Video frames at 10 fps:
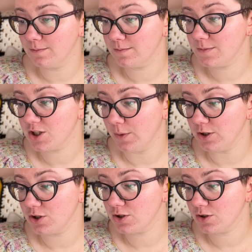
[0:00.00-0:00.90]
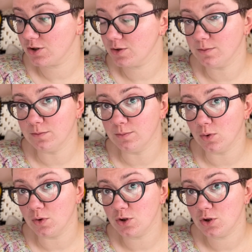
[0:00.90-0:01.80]
so I just
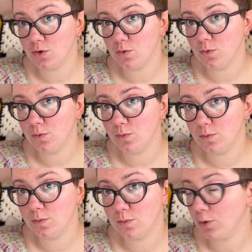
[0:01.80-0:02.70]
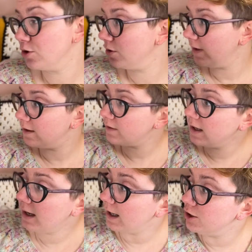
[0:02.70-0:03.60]
bought the 2.25.
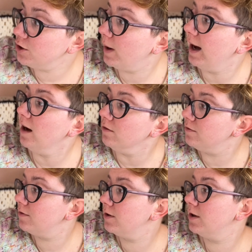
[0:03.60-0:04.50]
I do have